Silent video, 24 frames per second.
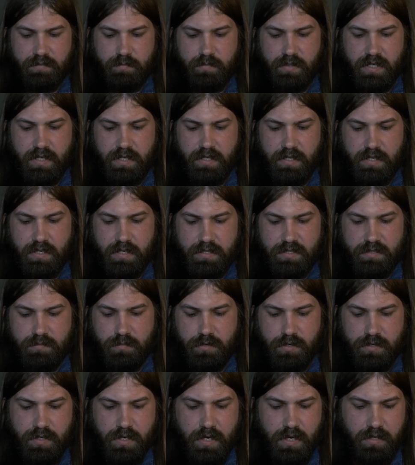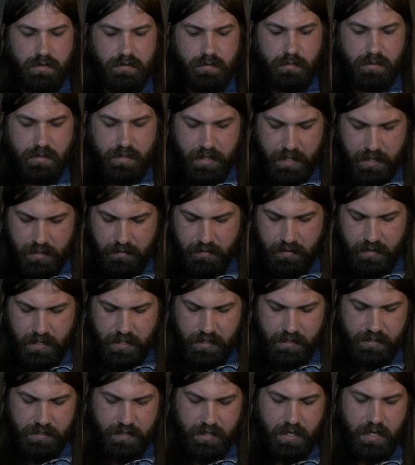but it's more tolerable now,
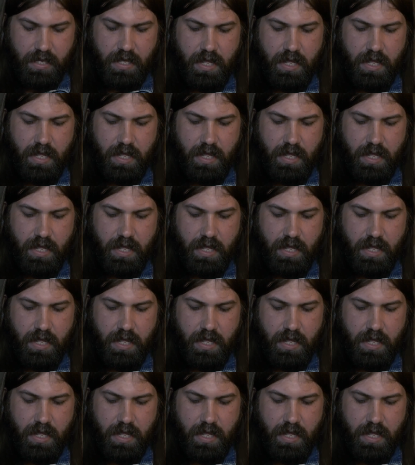thanks.